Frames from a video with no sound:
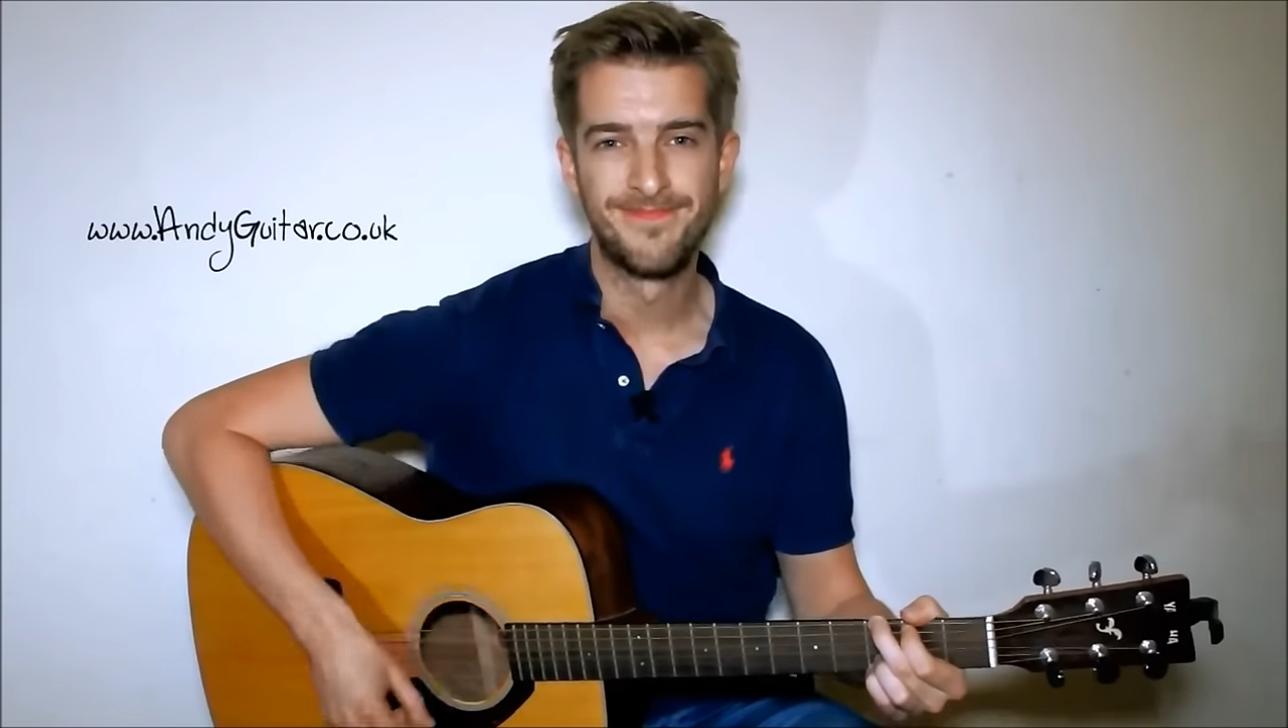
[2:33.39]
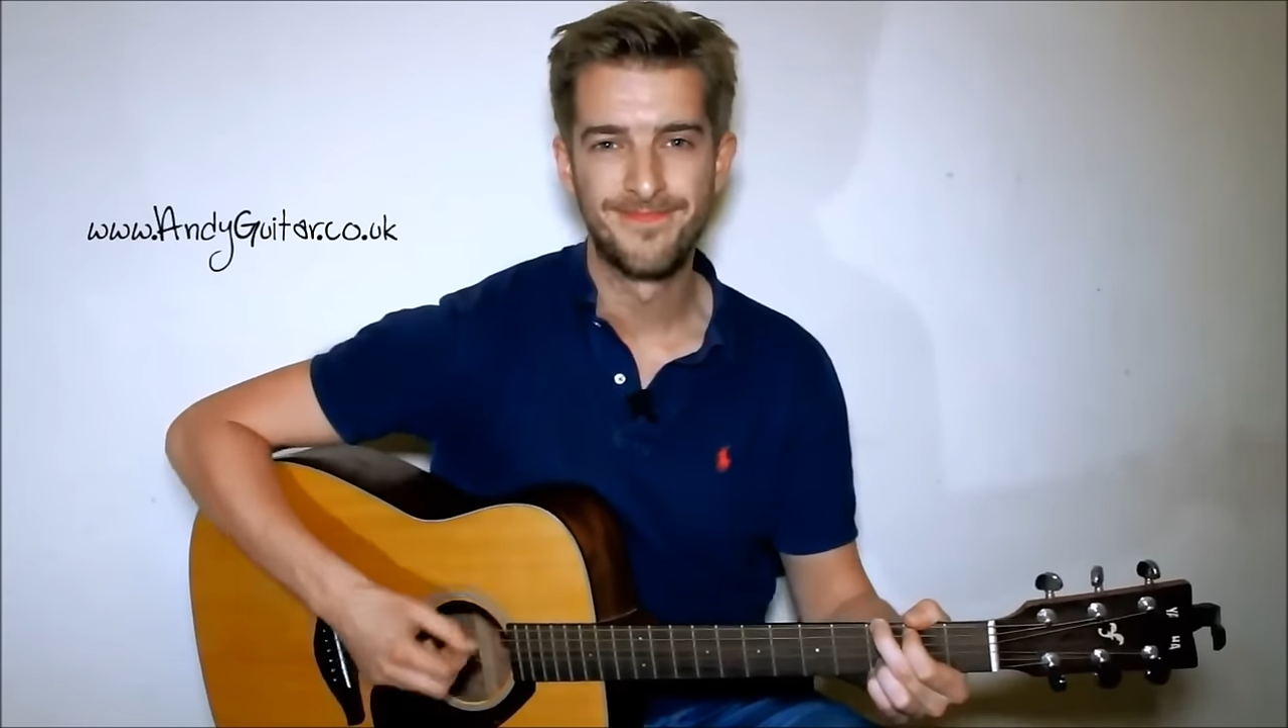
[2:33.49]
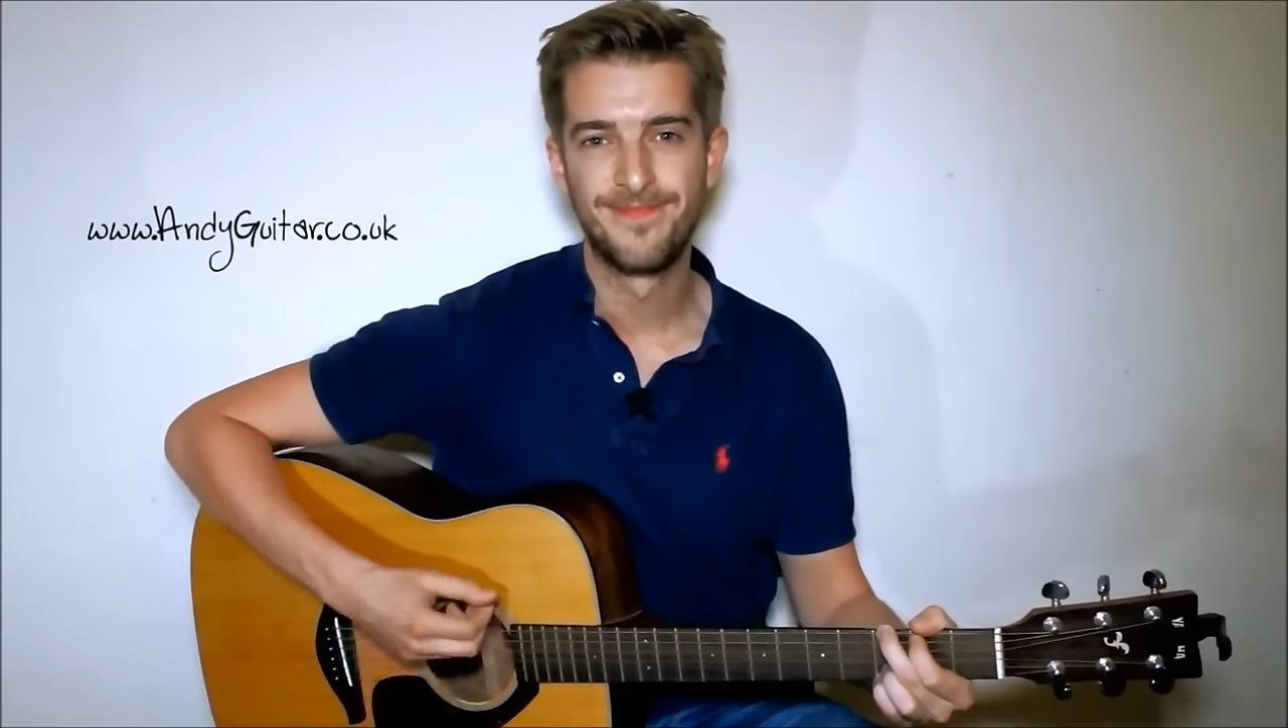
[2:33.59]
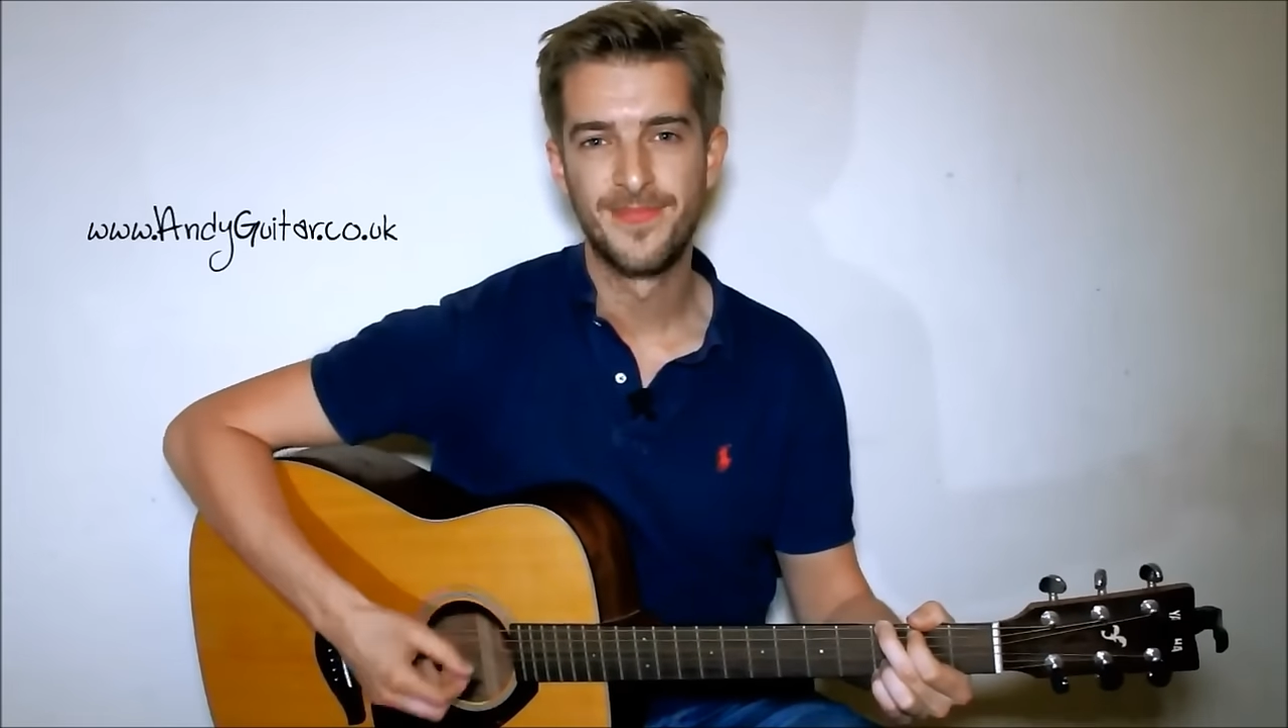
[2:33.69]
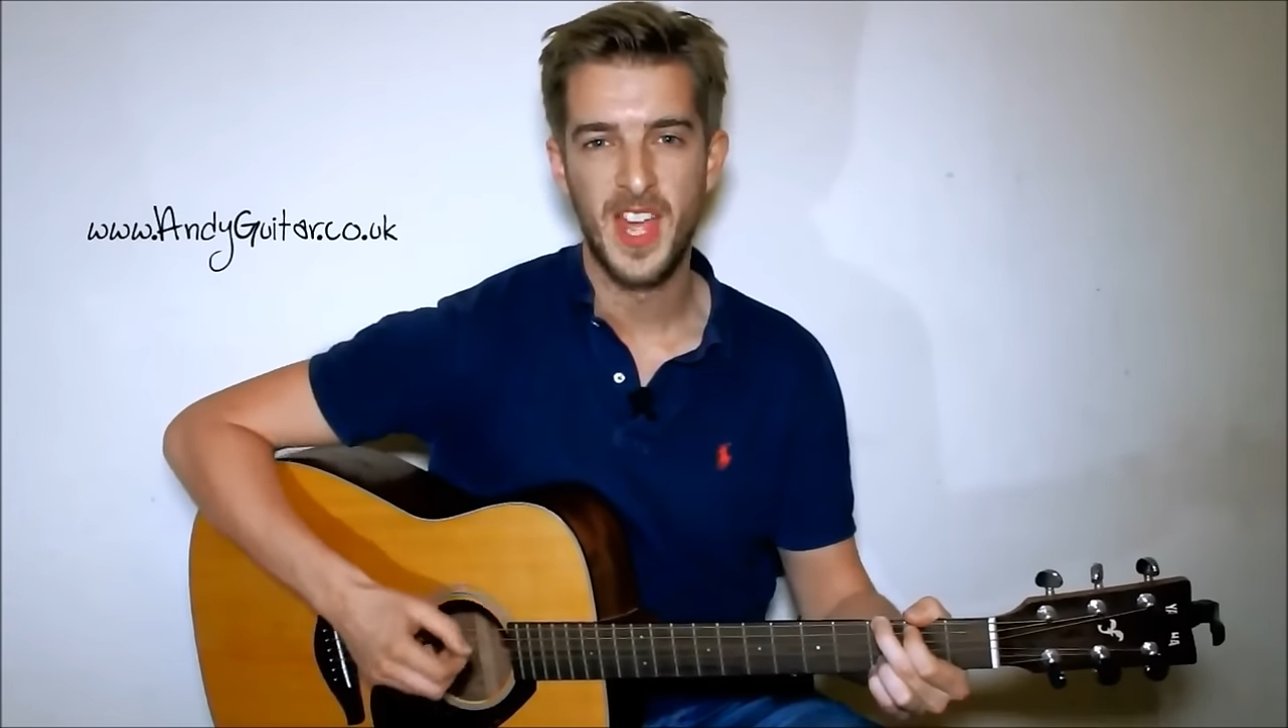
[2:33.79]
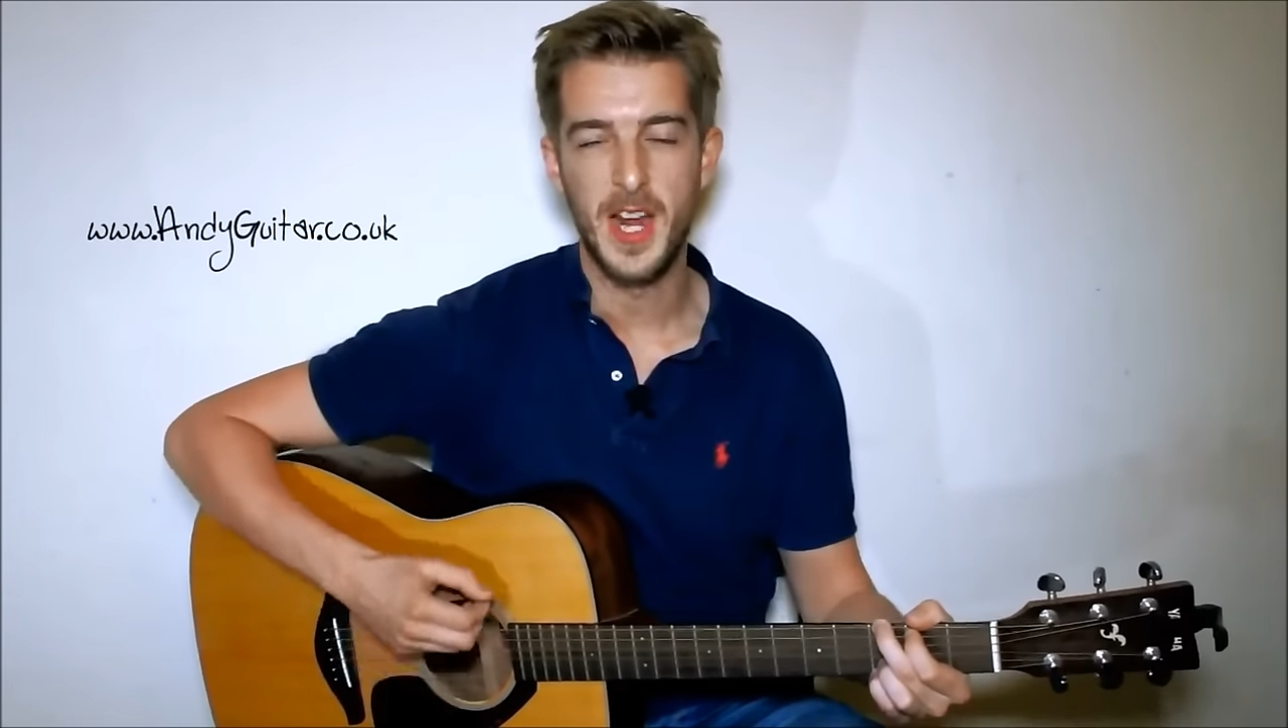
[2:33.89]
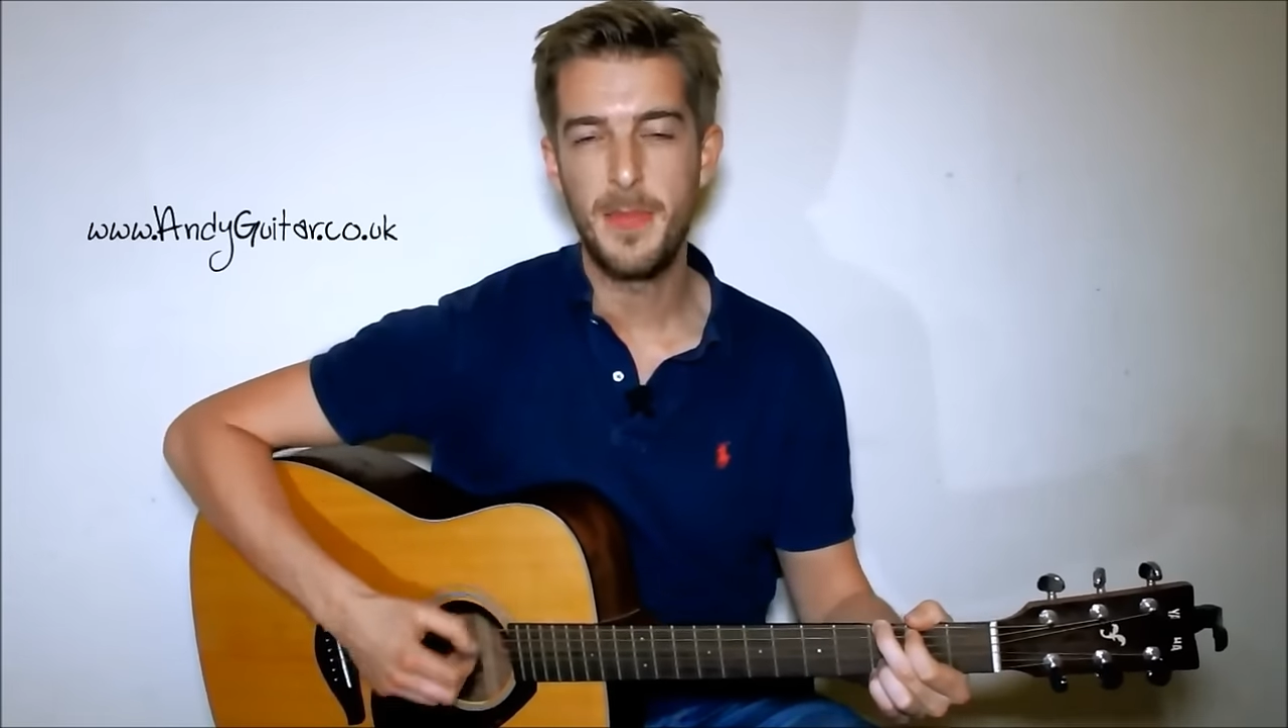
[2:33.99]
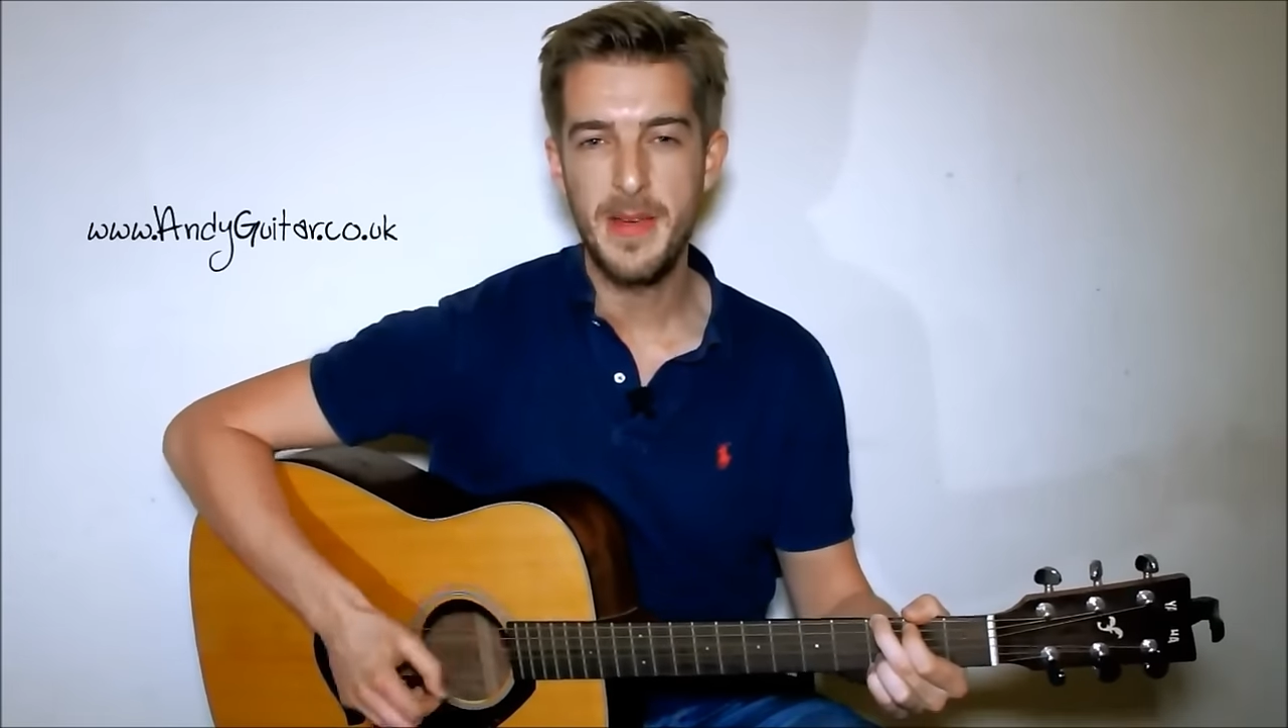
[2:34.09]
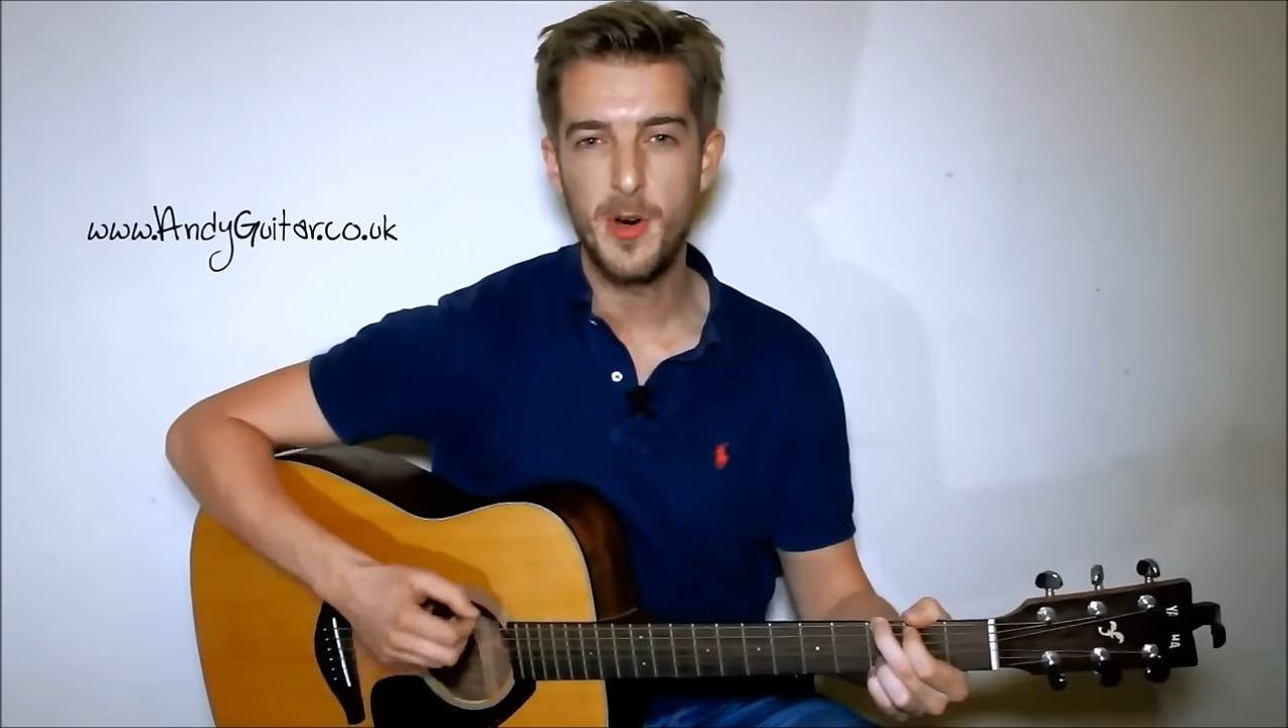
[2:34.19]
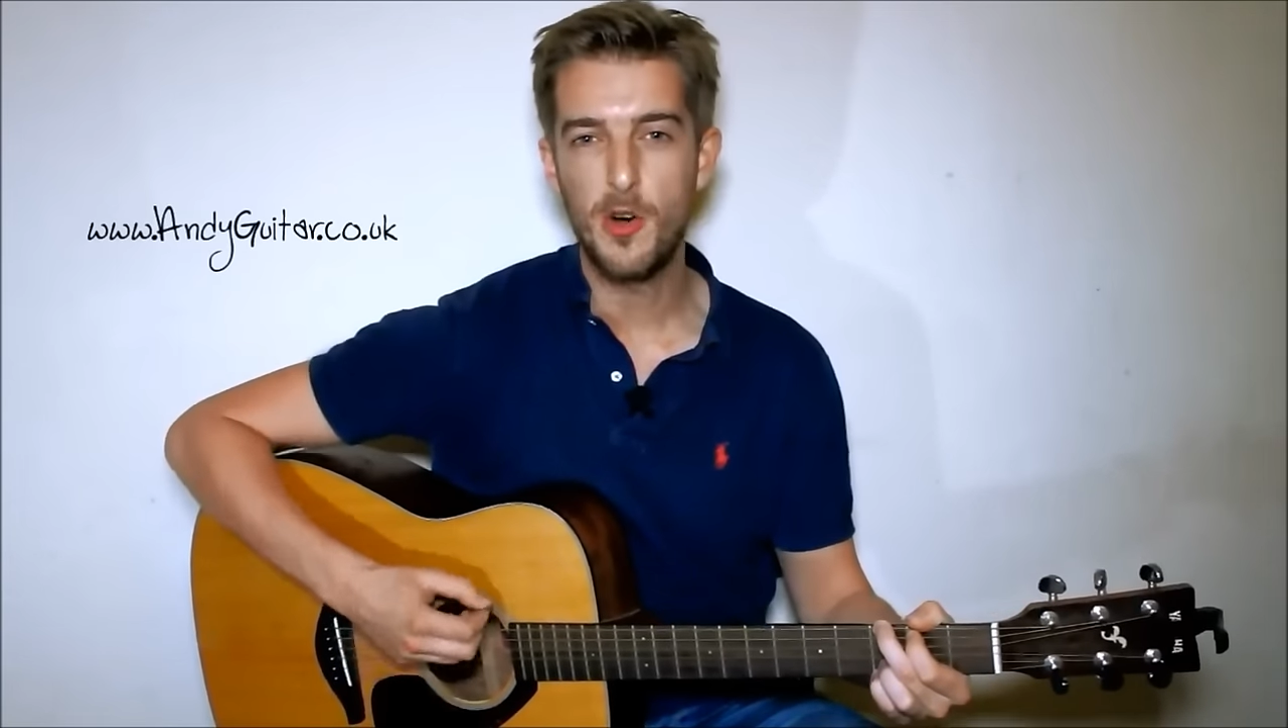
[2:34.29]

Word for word: and a bit